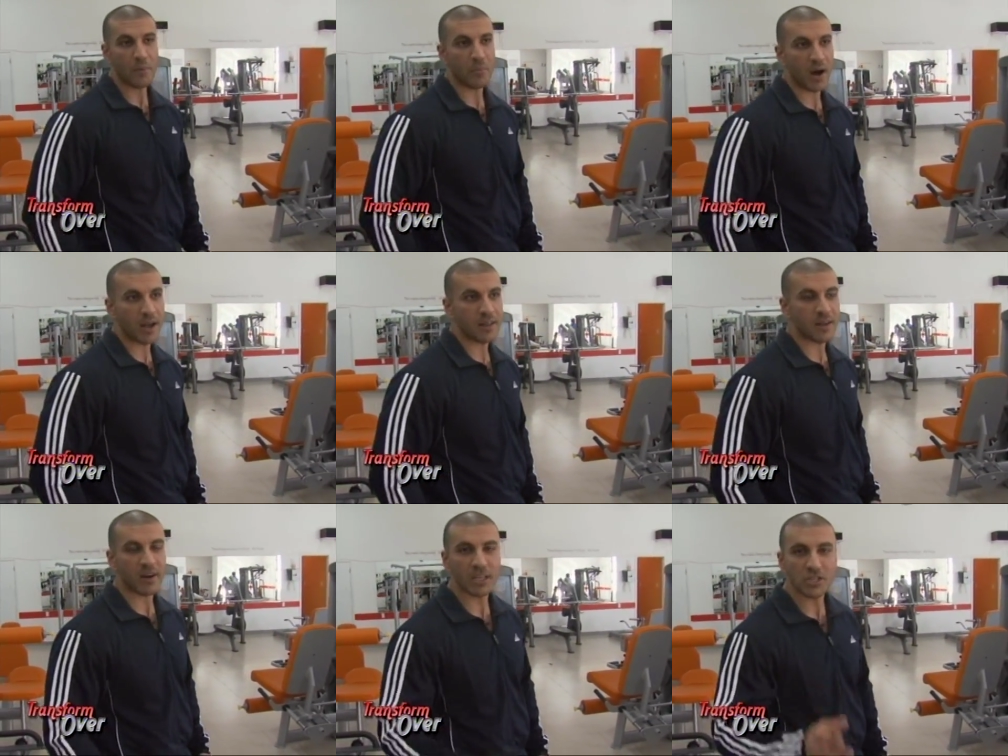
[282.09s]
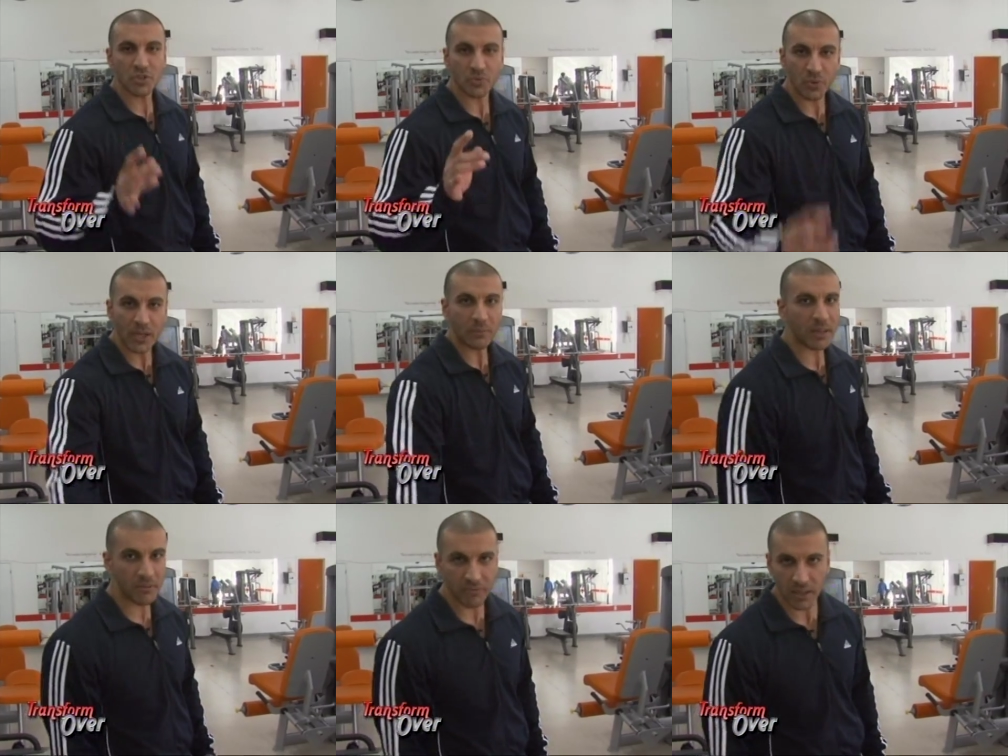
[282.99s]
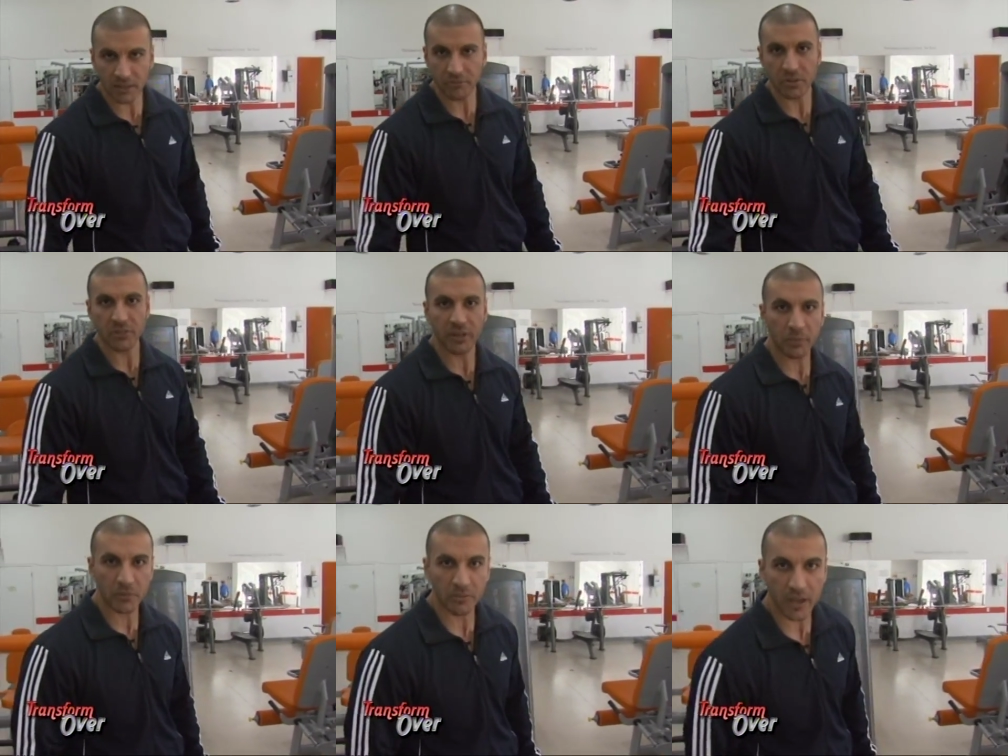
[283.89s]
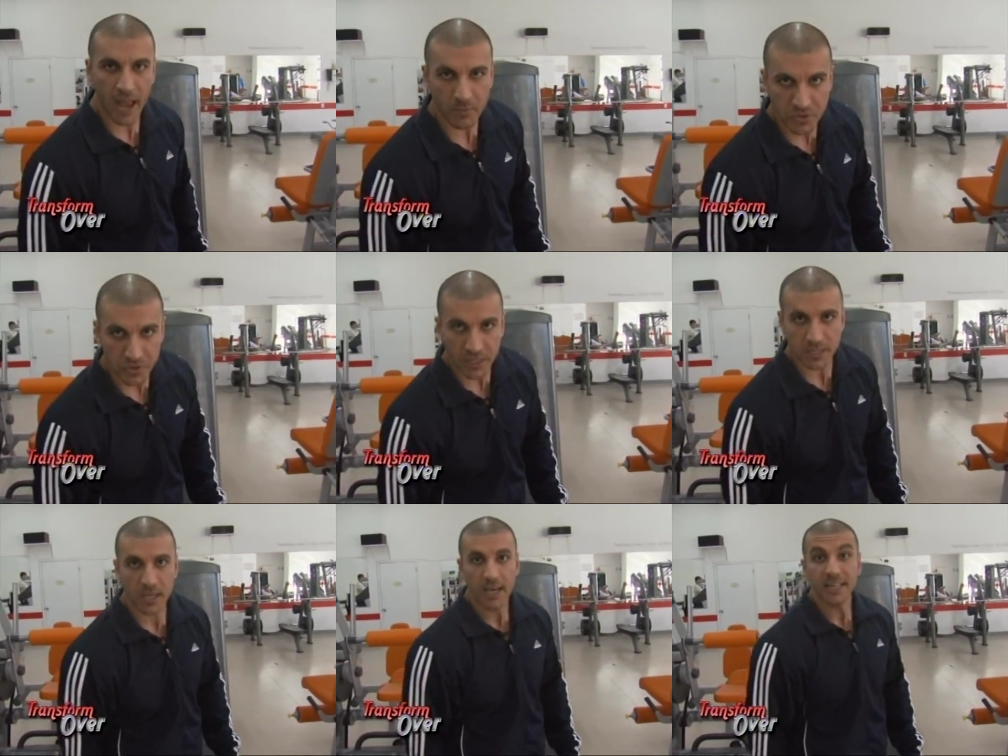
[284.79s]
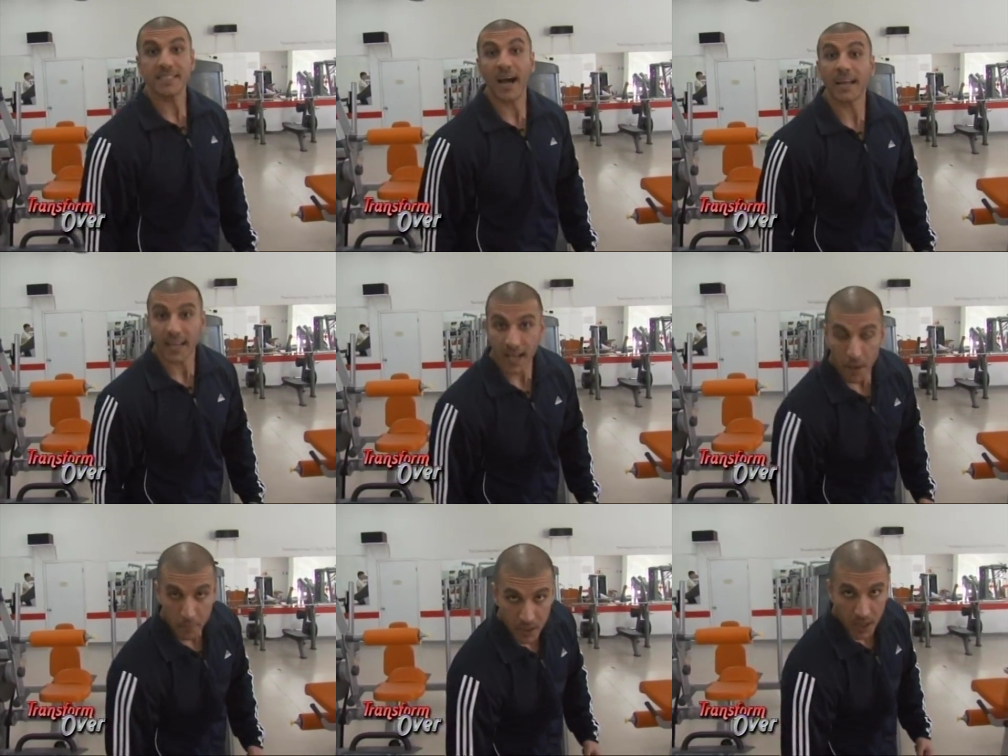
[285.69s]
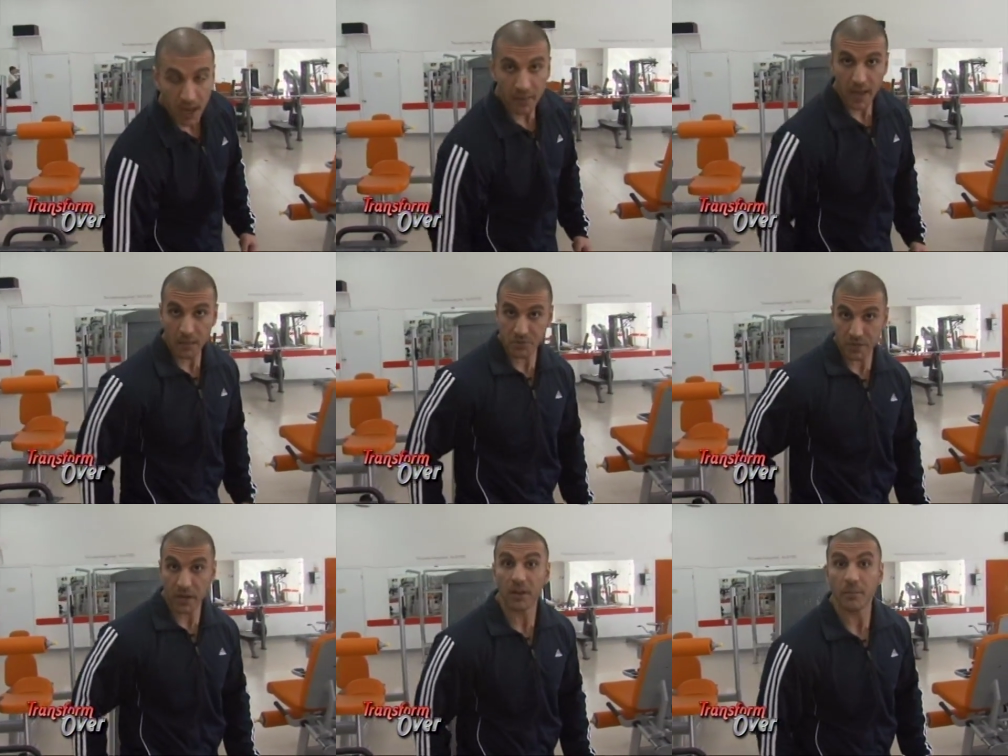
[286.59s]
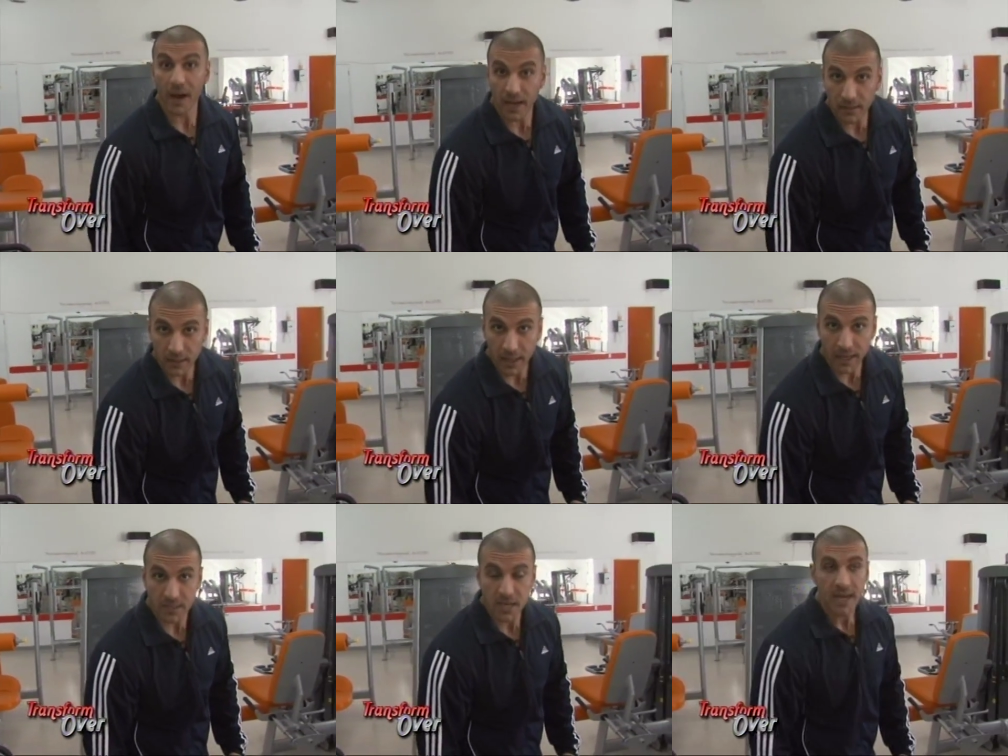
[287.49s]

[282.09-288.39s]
but they're extremely effective for the development of the hamstrings, tightening up the hamstring area, the back of the legs,